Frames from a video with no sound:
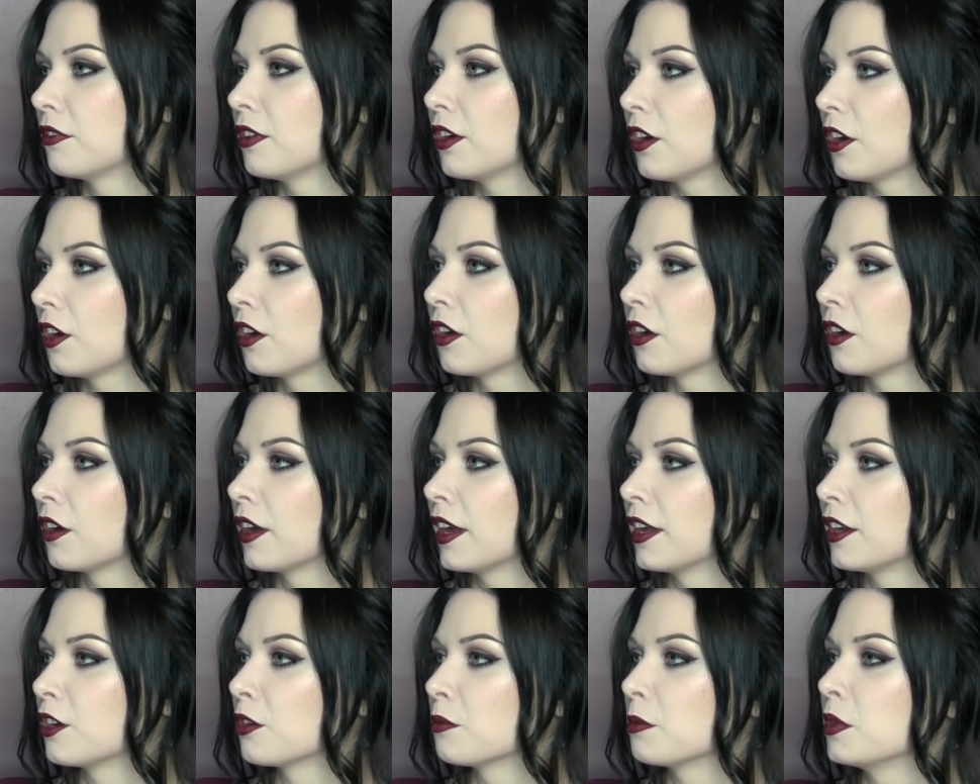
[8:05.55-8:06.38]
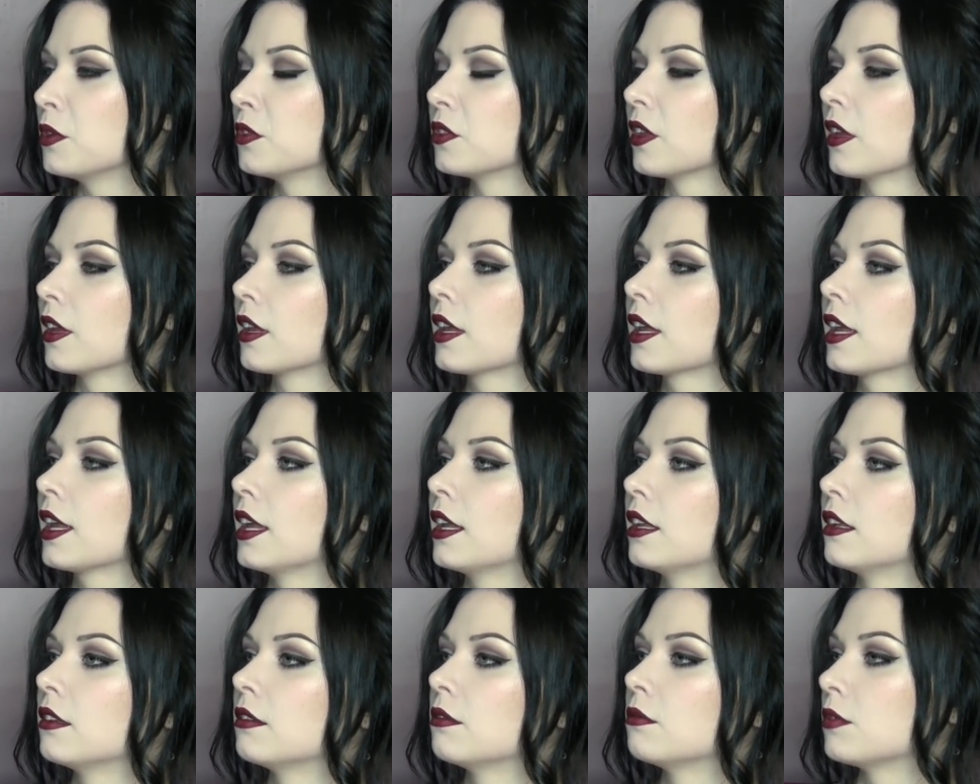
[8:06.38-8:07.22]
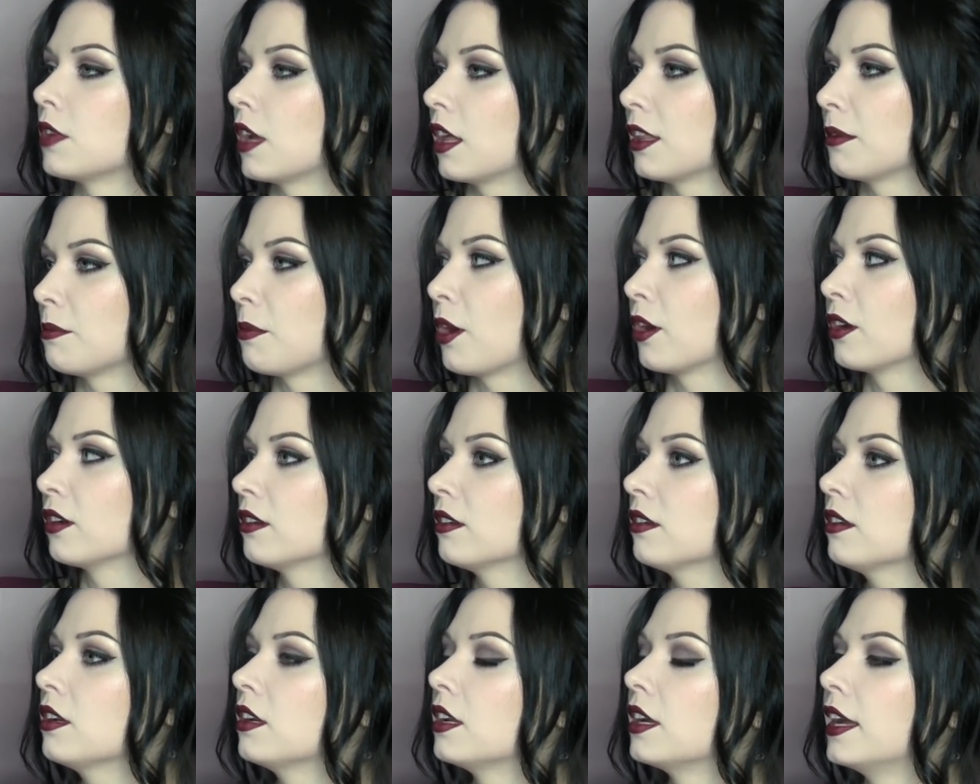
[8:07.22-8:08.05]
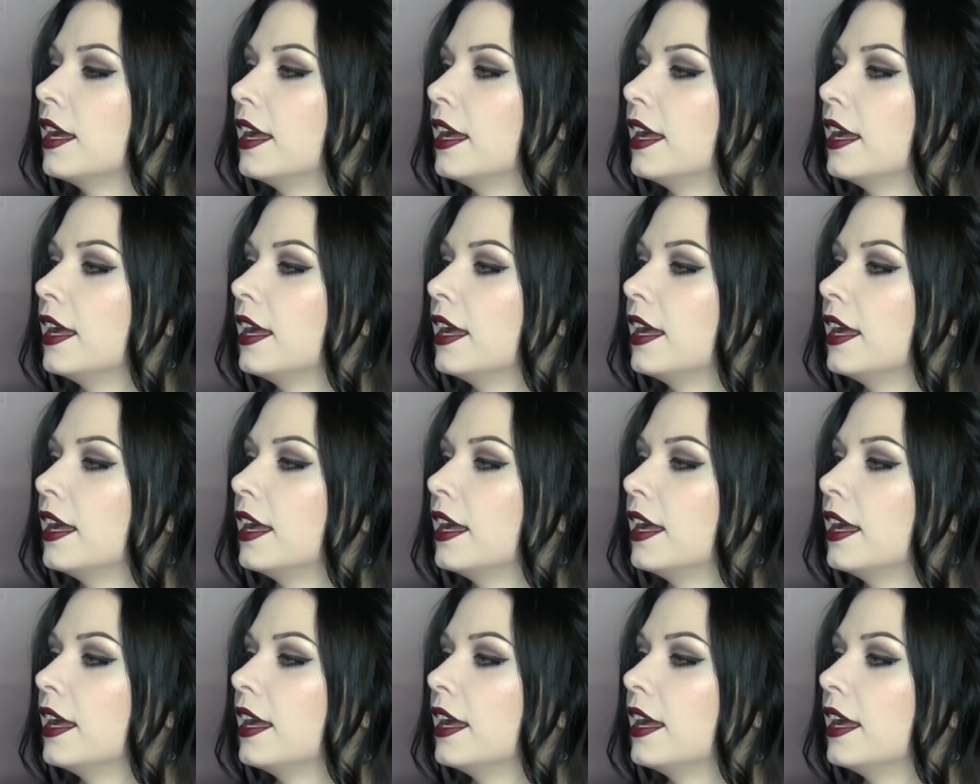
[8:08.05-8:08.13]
her and her music and Dolly Parton.